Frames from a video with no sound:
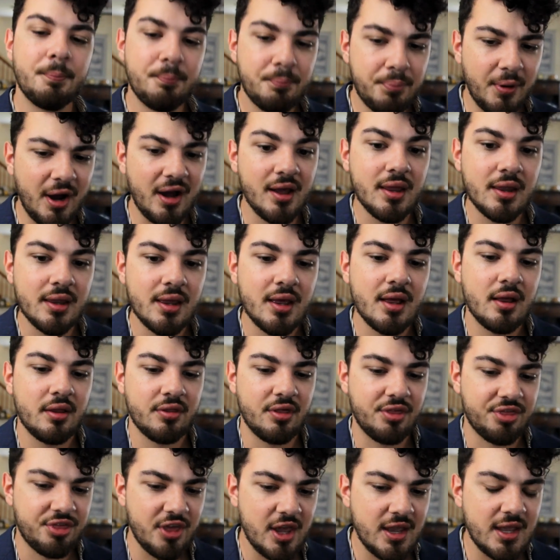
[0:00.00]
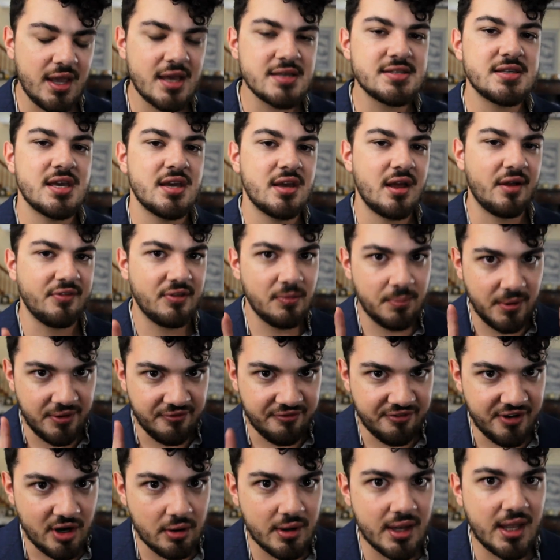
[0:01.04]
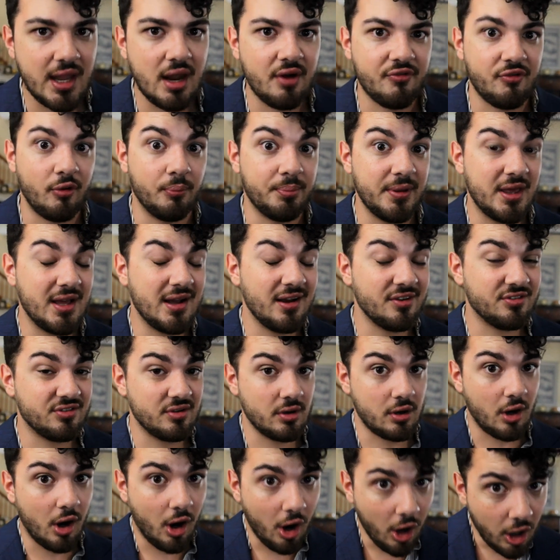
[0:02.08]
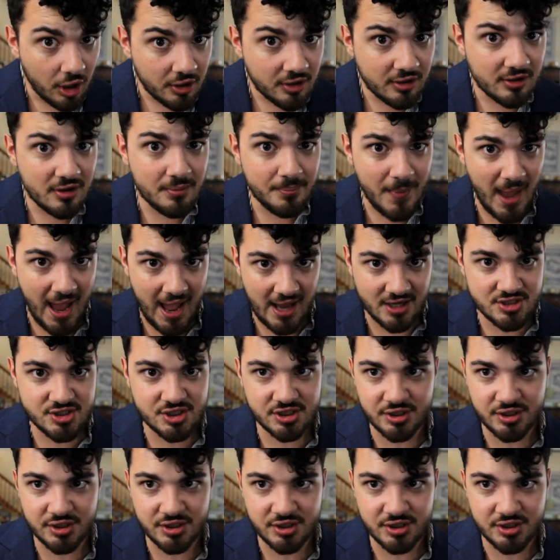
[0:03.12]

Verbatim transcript: But the thing is, you have to be very careful because they're harder to match,